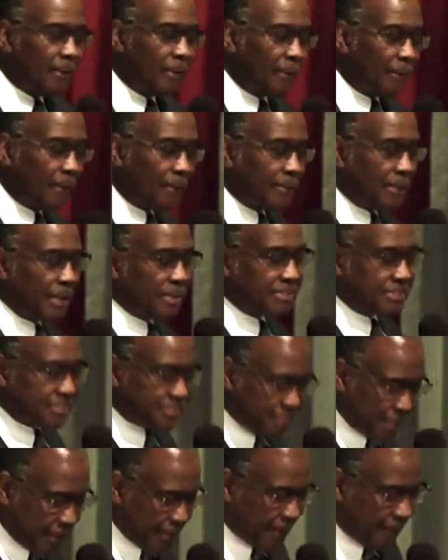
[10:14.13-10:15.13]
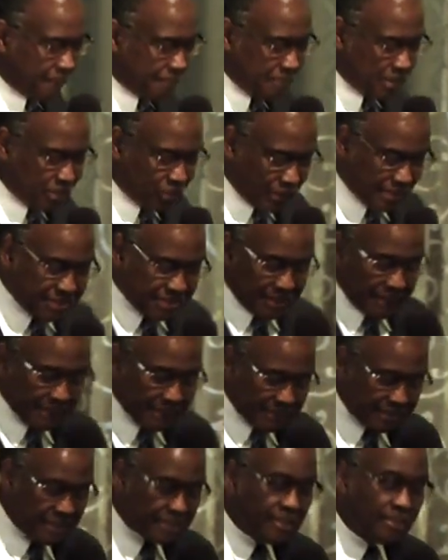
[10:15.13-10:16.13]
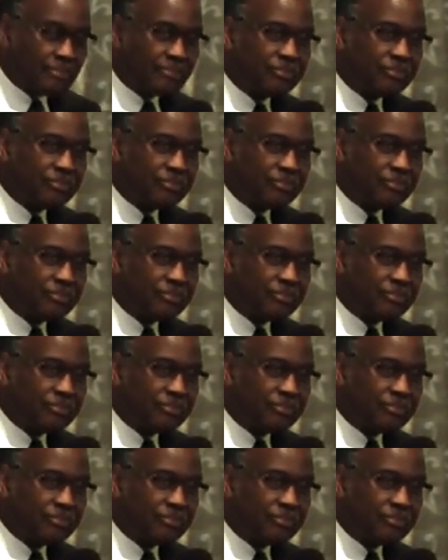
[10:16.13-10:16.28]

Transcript: are not saved, but Christians that are